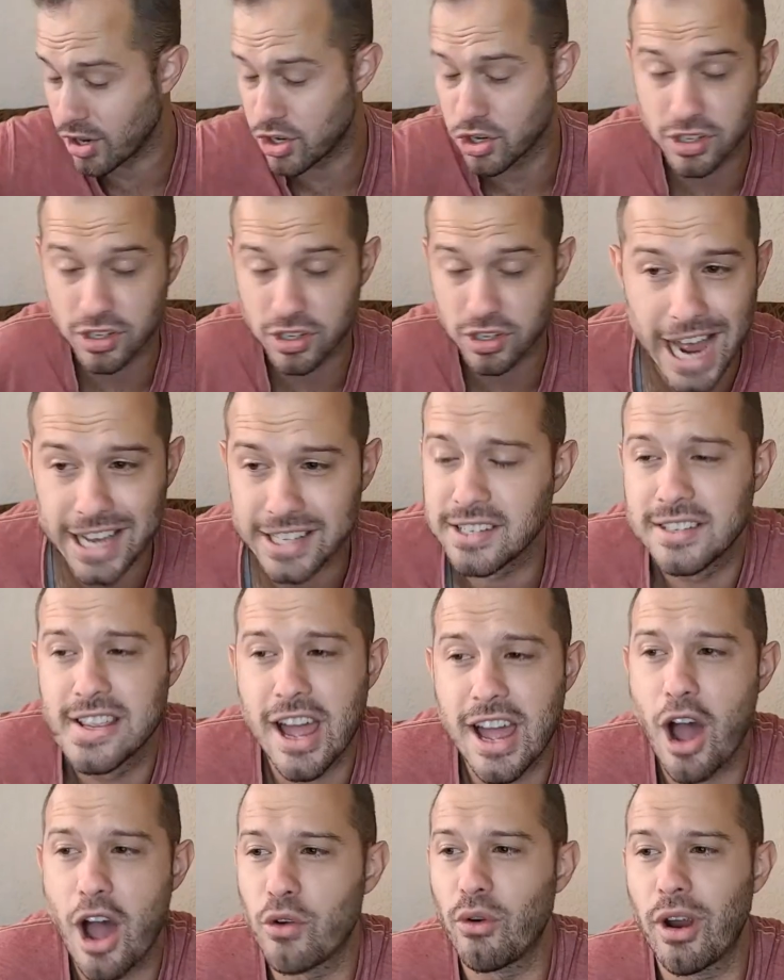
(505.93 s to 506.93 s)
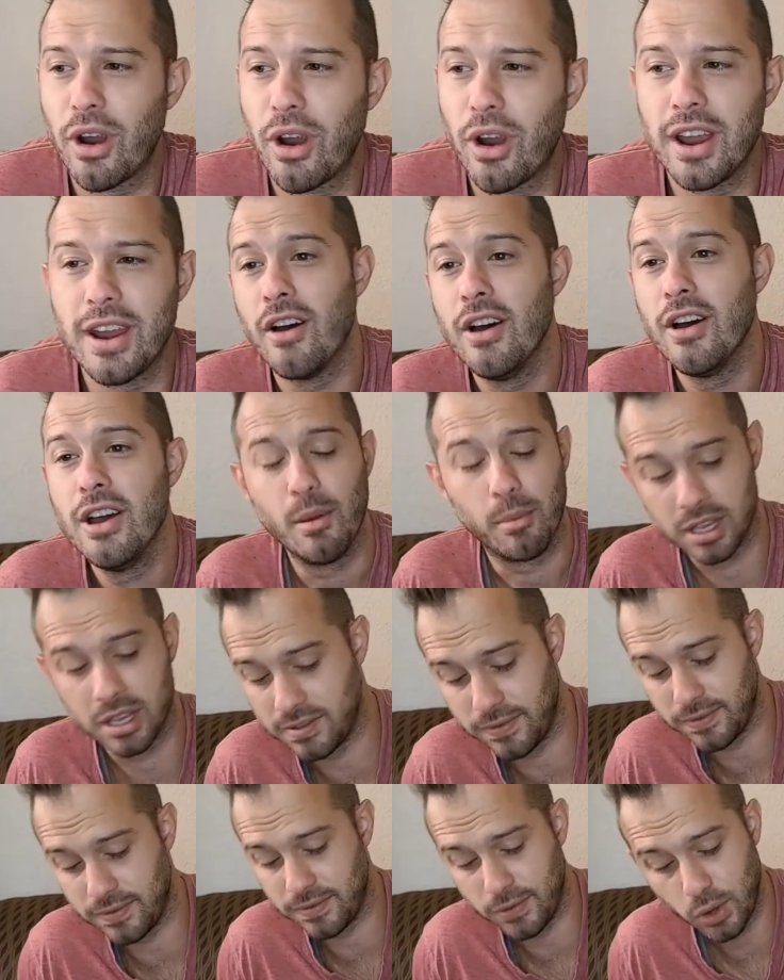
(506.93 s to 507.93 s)
Write your sizes down right now
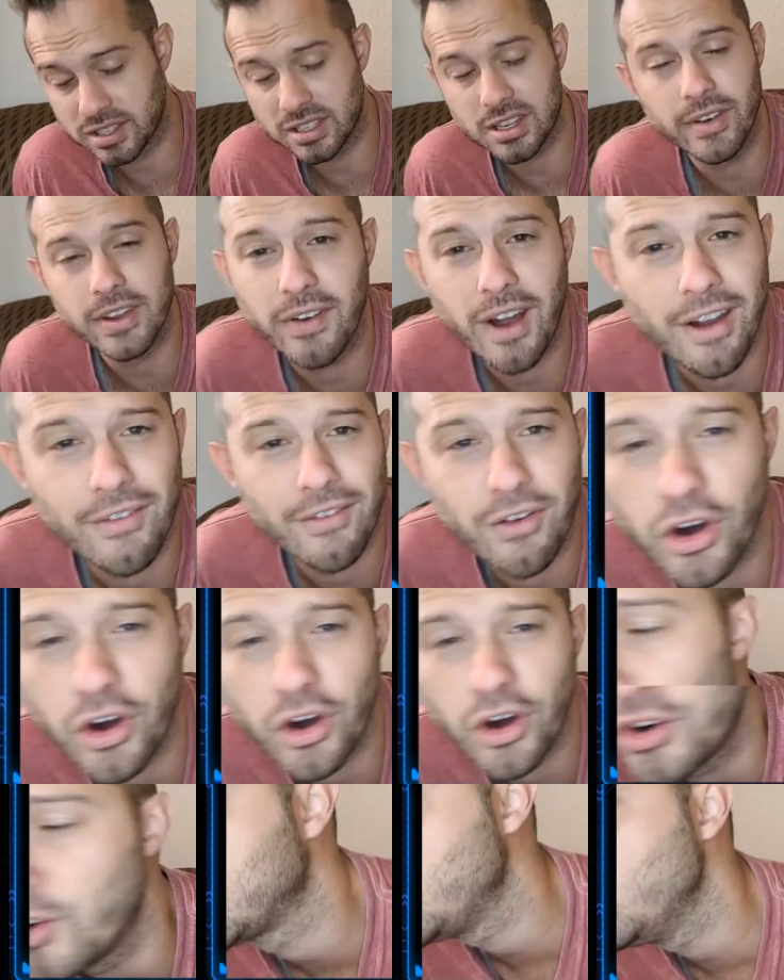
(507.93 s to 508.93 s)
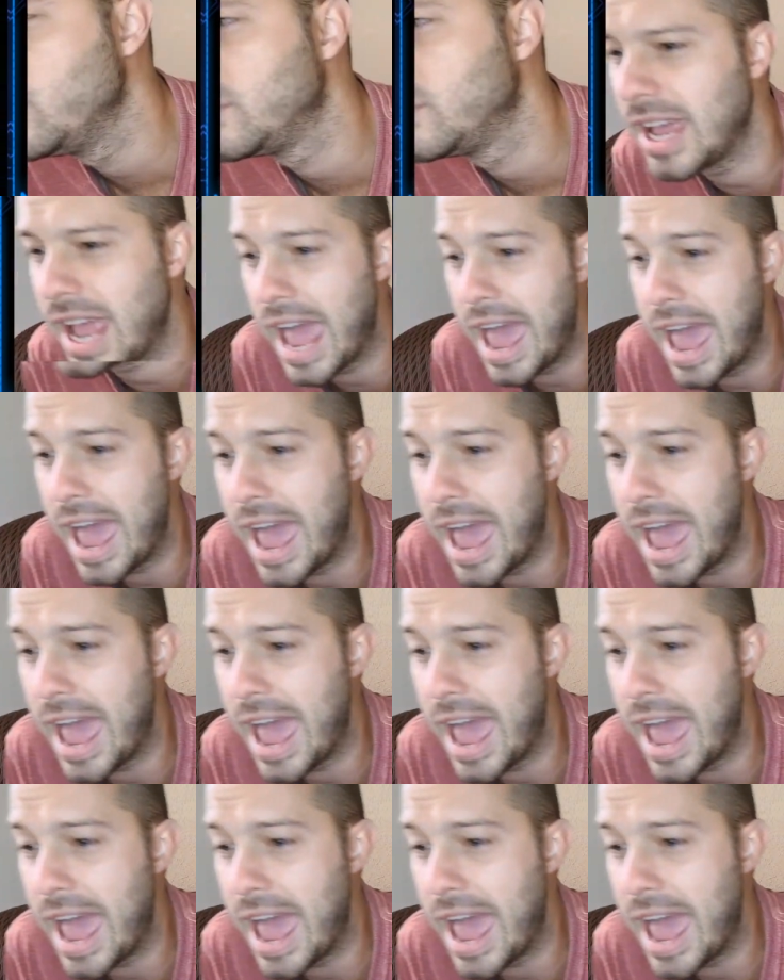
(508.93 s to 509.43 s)
because if you go to 7,500 on Tuesday,